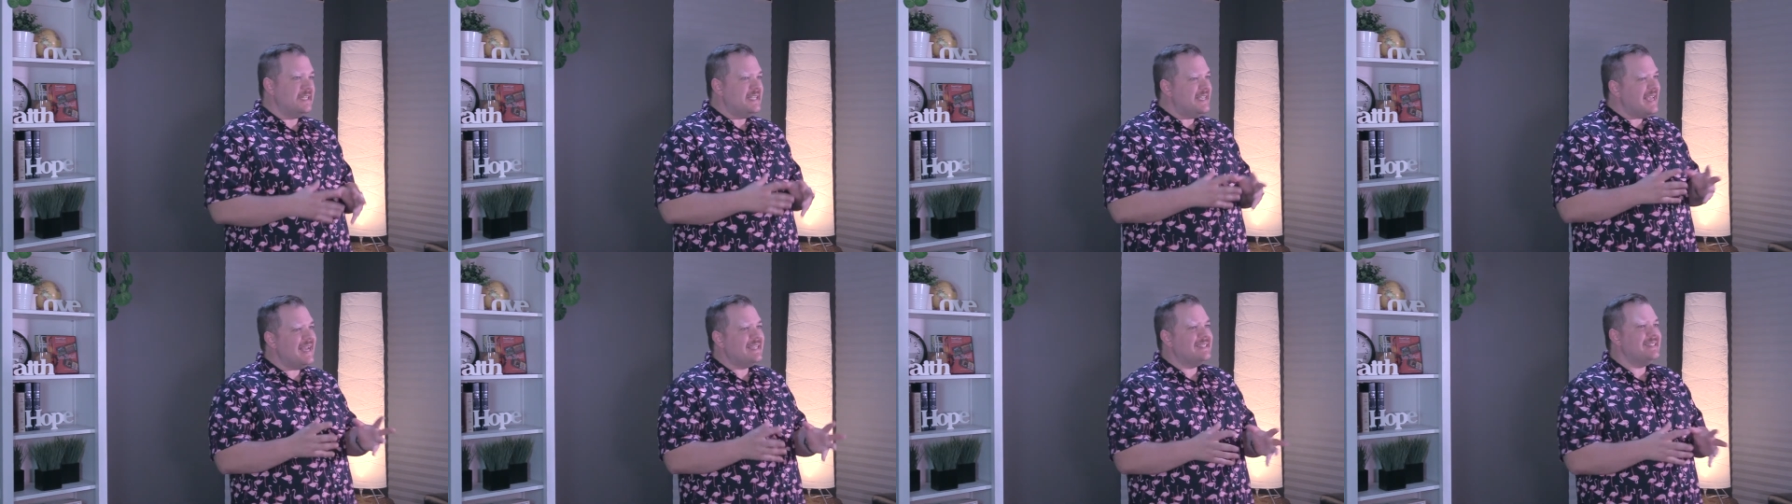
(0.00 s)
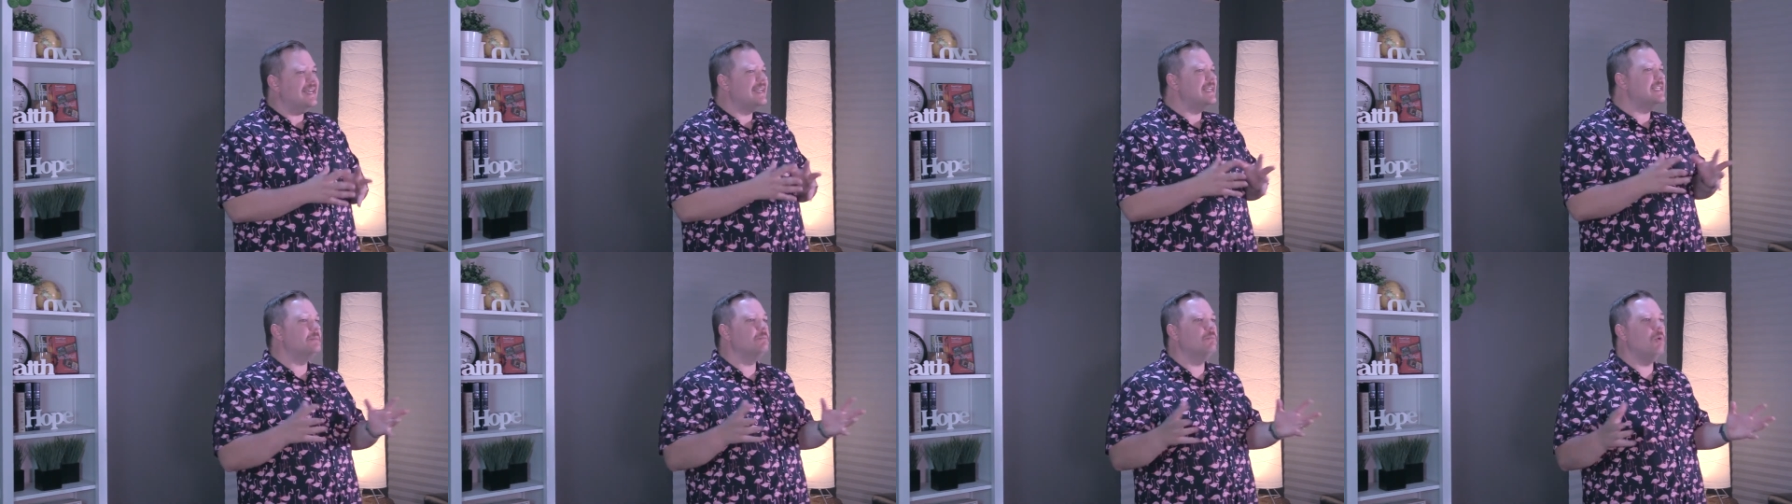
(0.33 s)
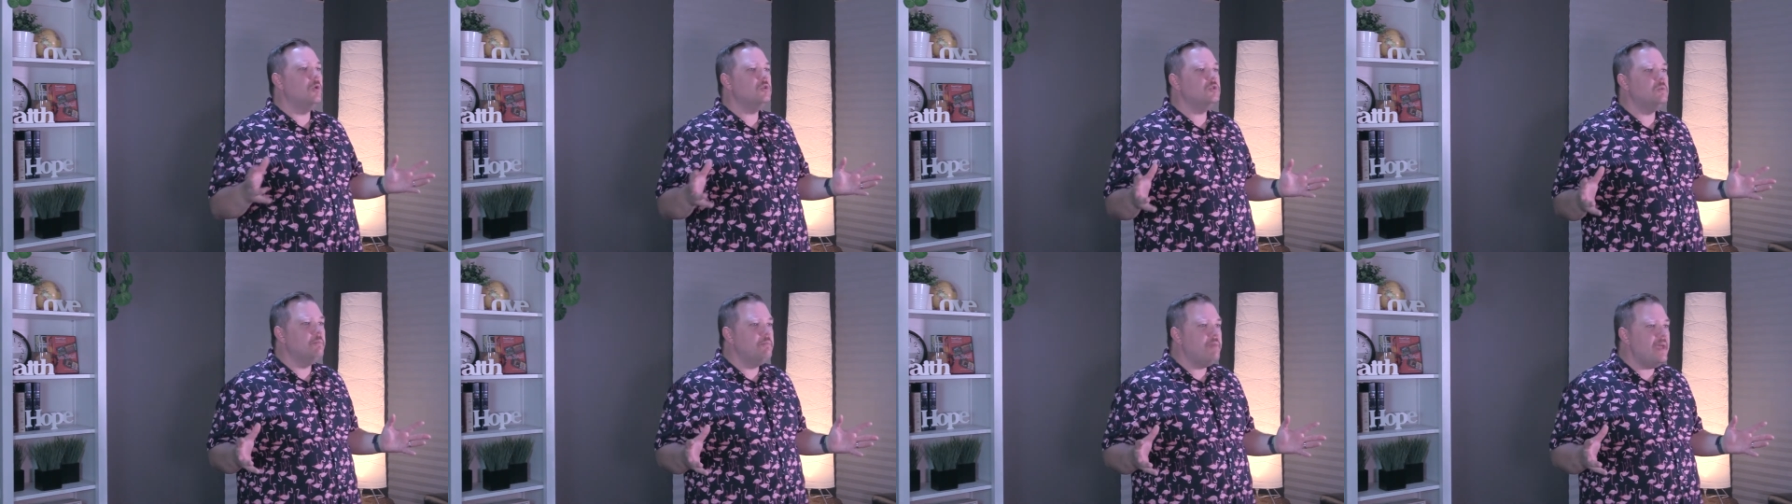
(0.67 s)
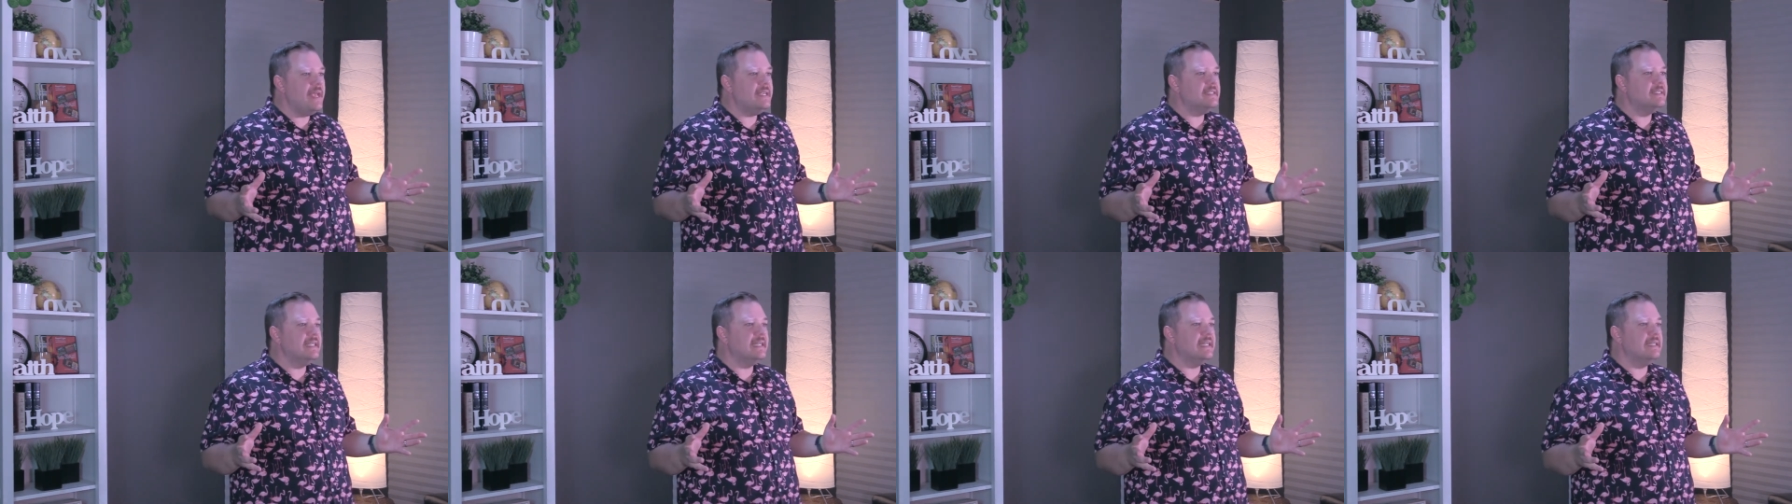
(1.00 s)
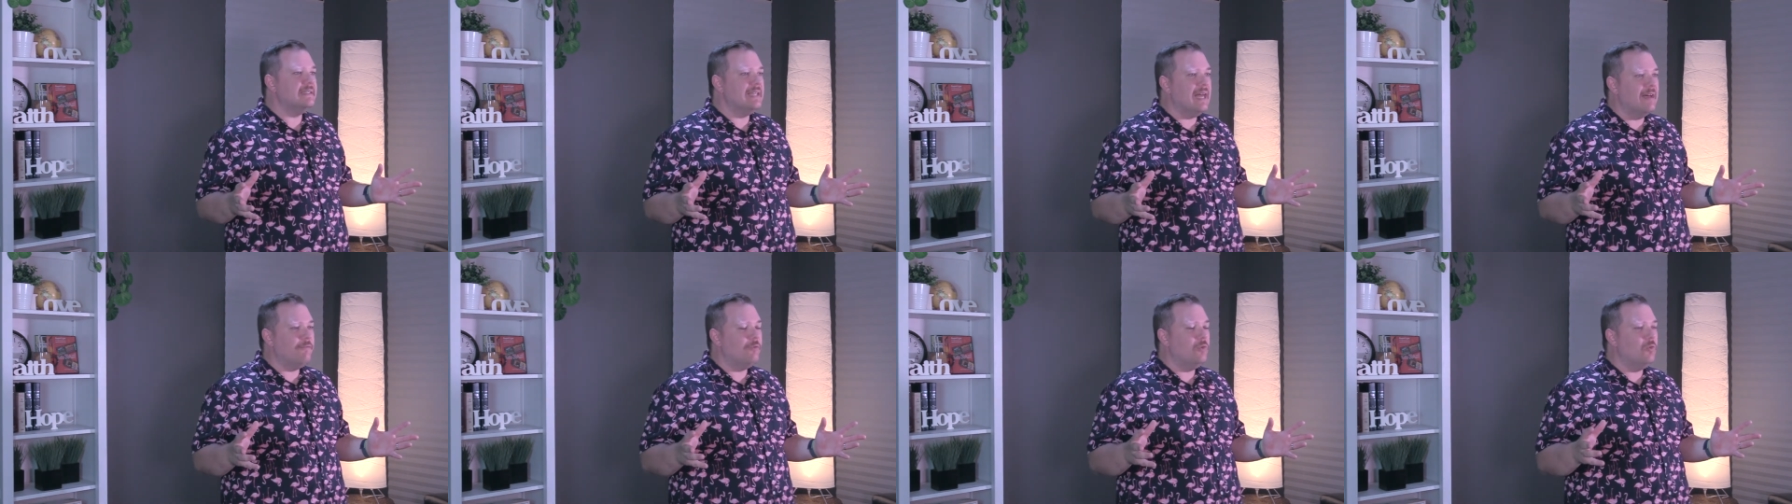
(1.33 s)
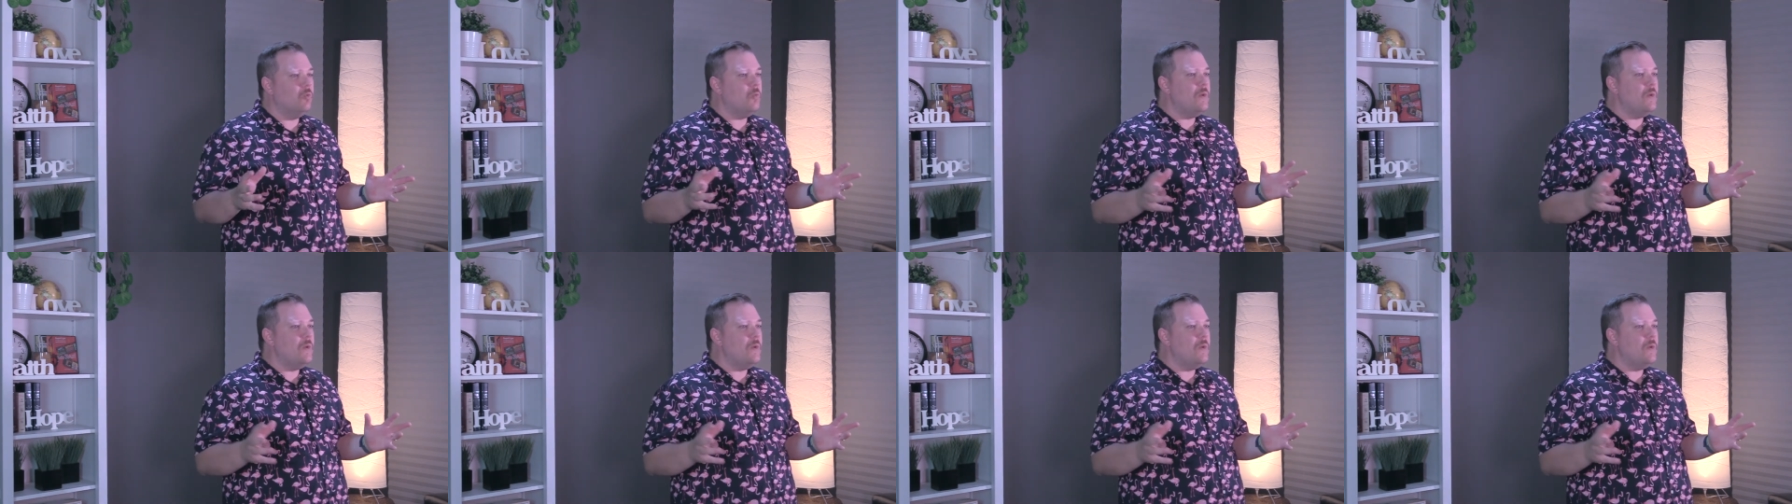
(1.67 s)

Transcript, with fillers: Yes, at its most basic level,